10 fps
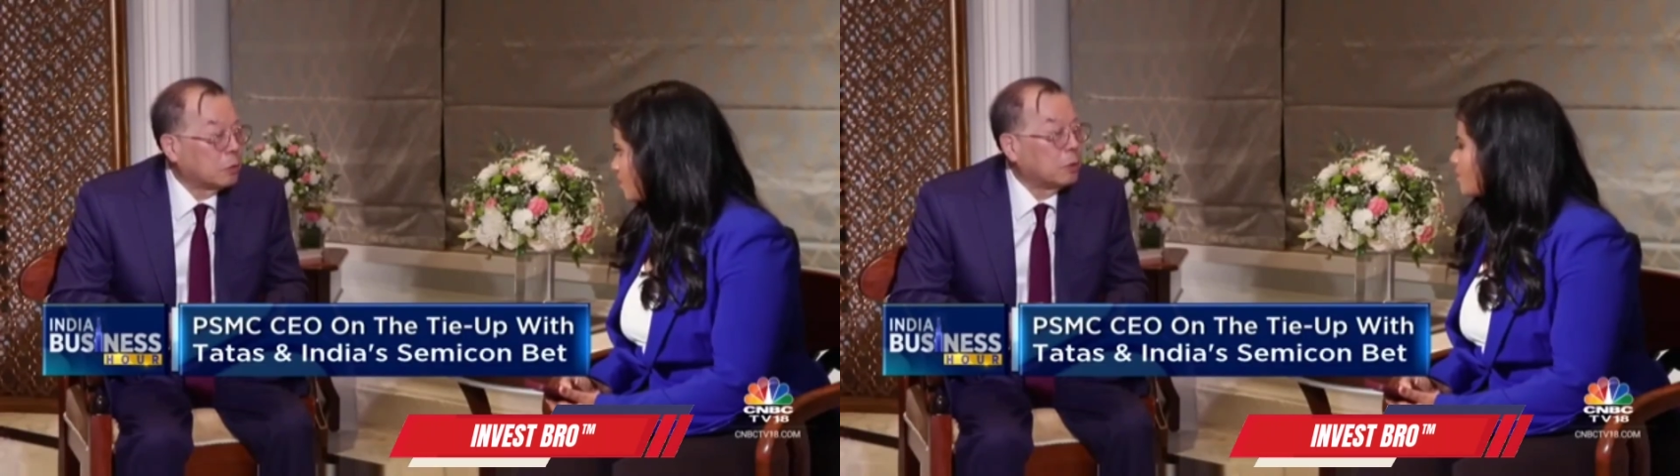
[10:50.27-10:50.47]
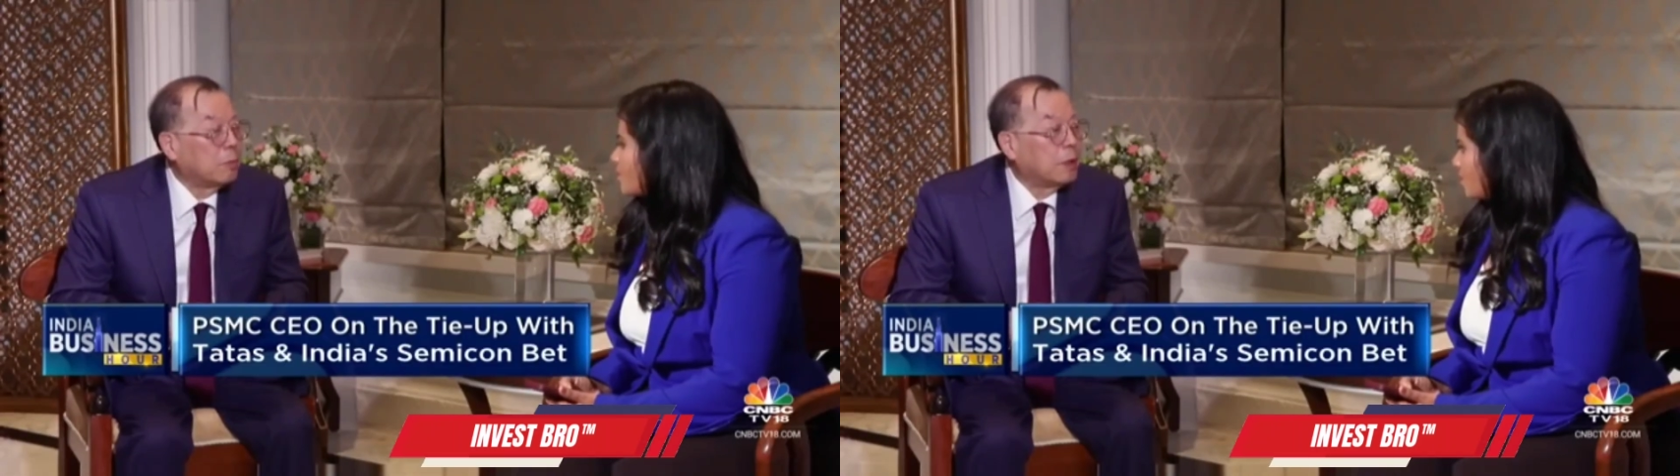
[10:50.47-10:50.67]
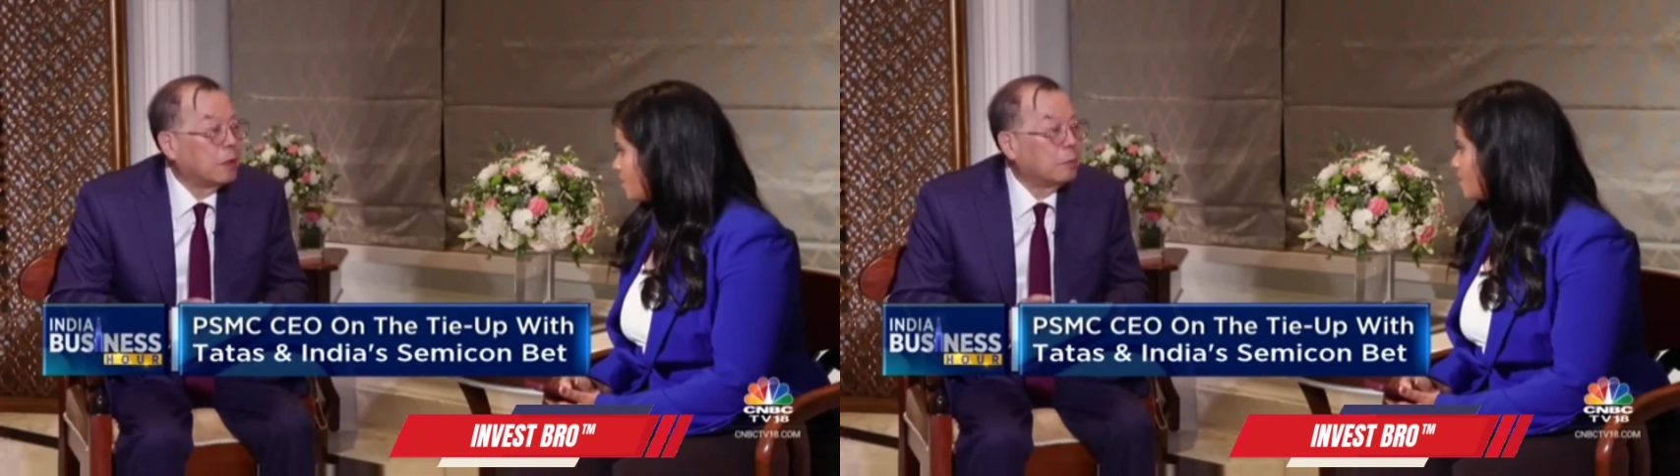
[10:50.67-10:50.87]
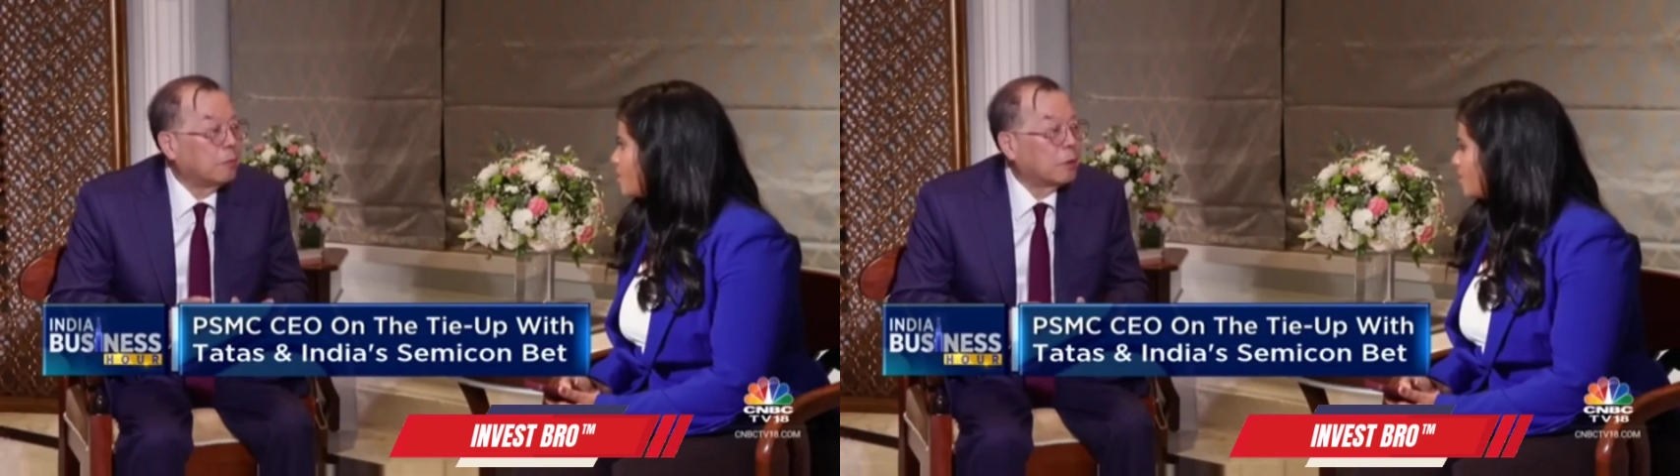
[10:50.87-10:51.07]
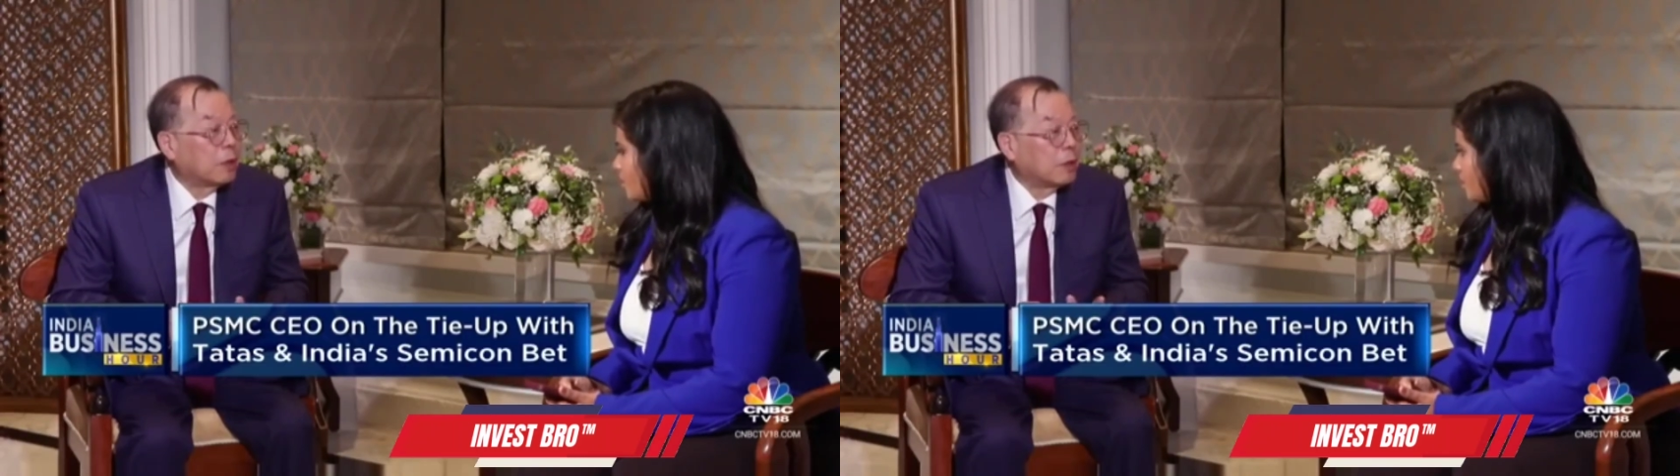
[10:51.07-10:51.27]
we believe
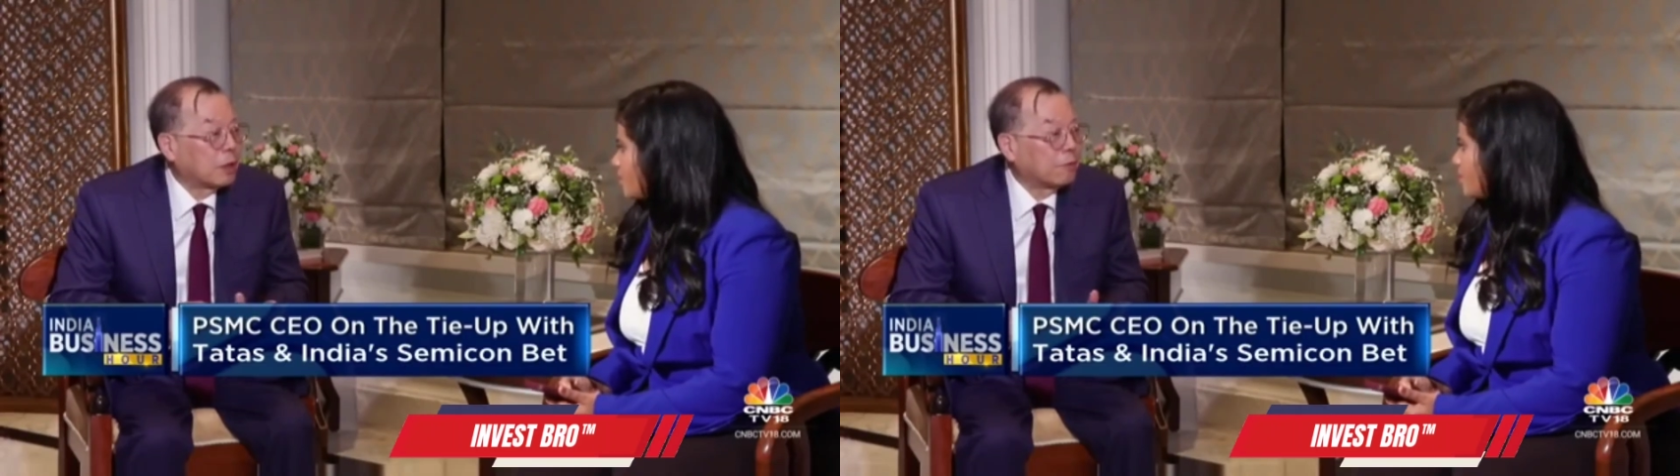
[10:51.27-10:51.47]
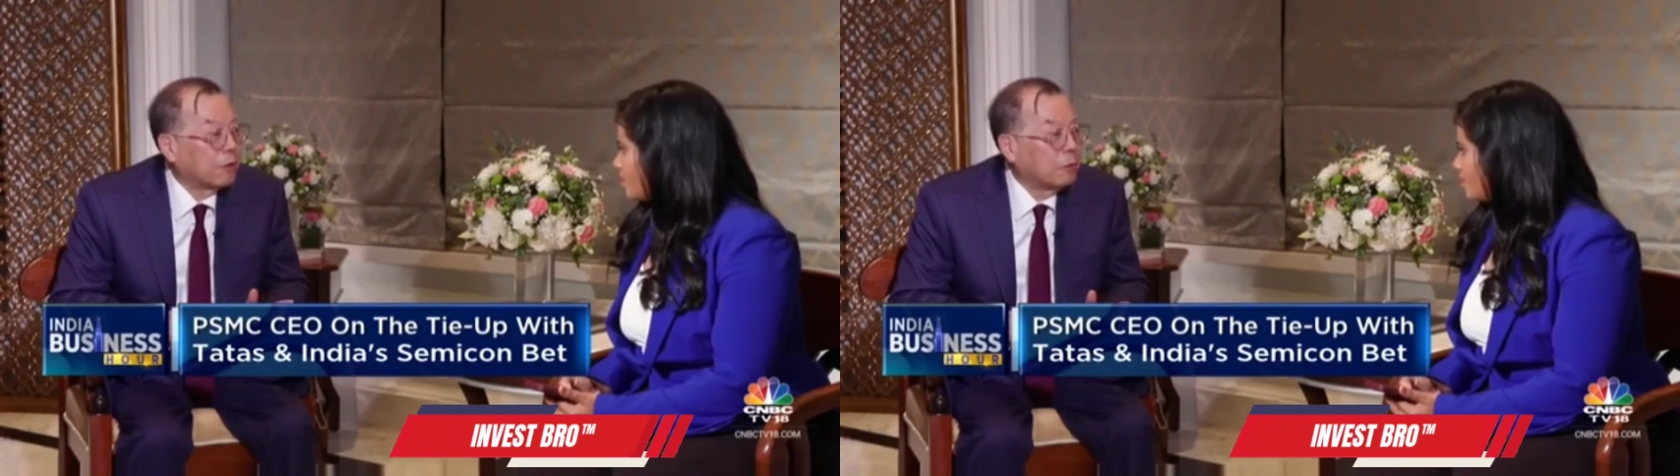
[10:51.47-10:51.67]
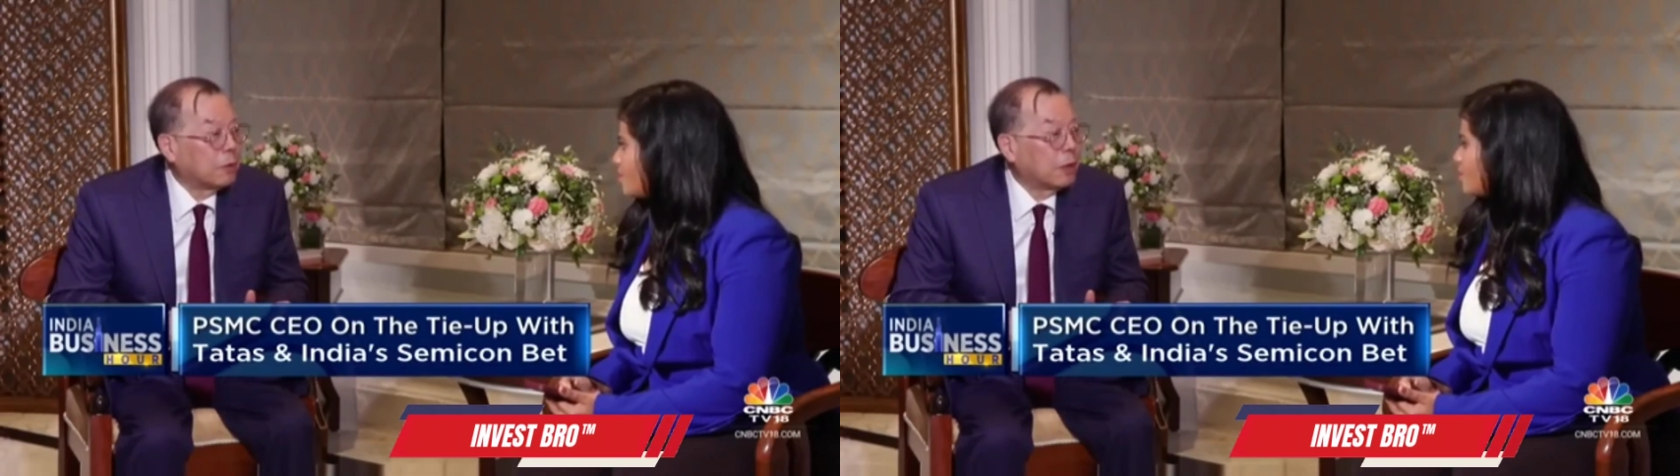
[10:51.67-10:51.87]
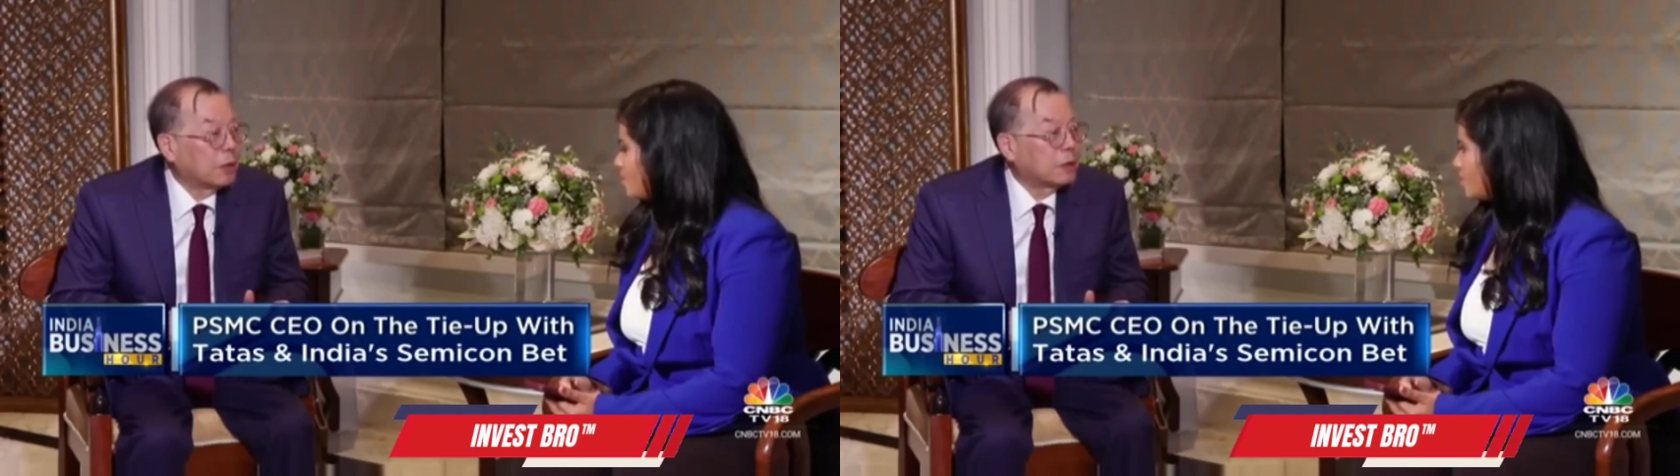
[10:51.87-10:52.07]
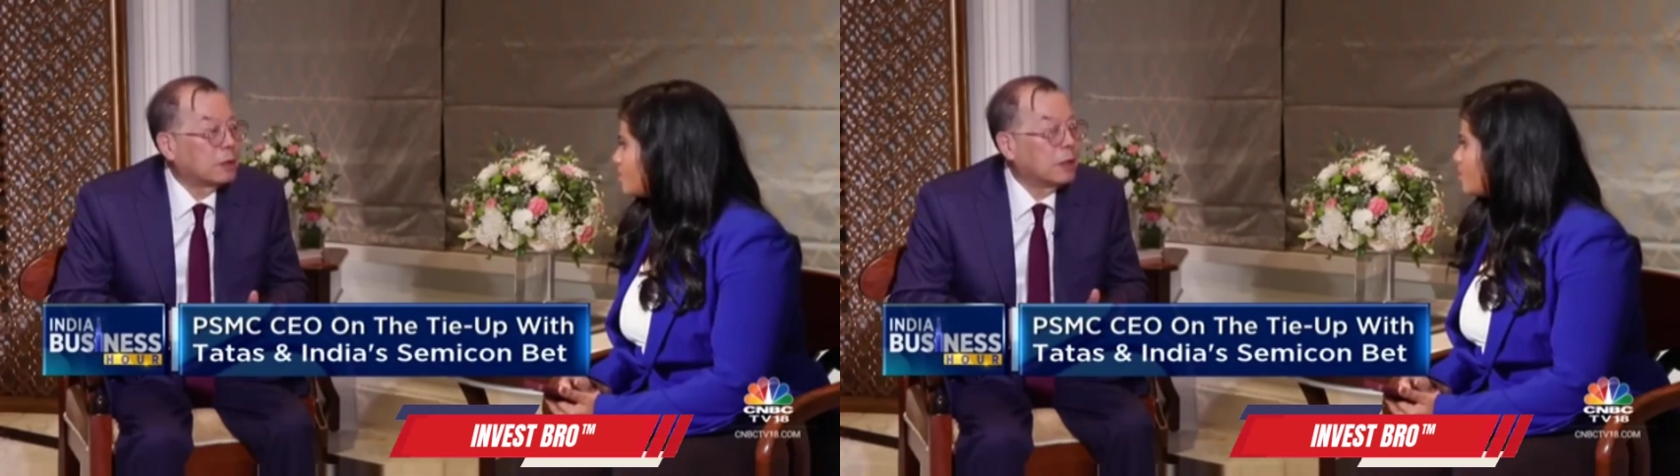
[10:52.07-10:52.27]
for the next few
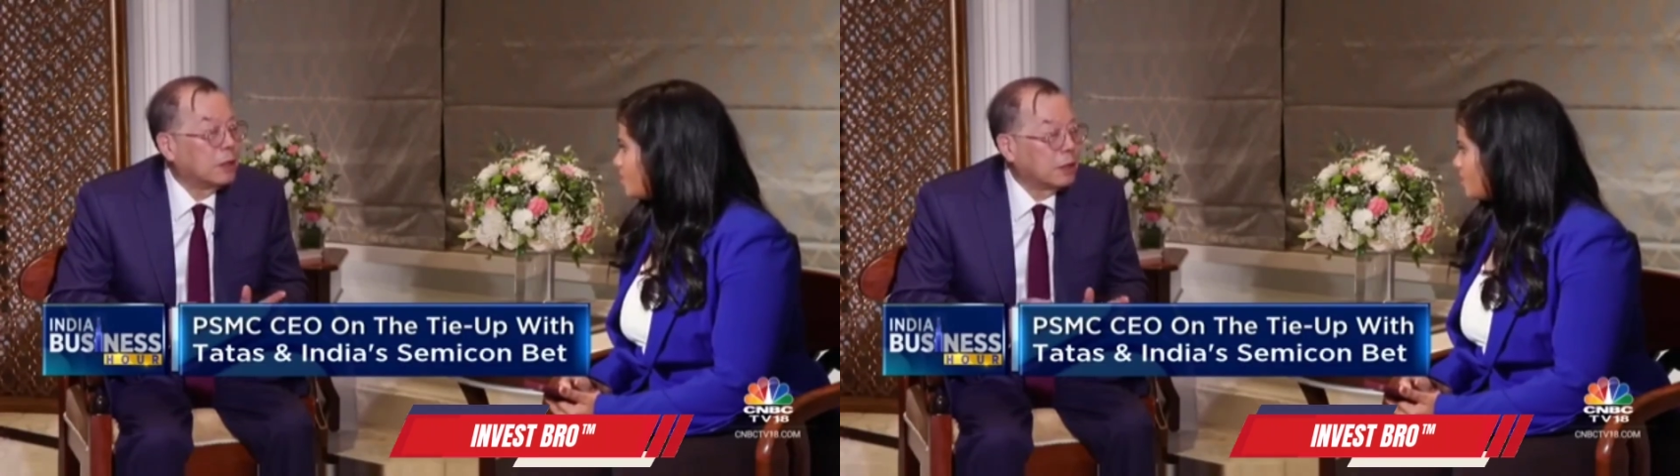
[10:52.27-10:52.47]
years,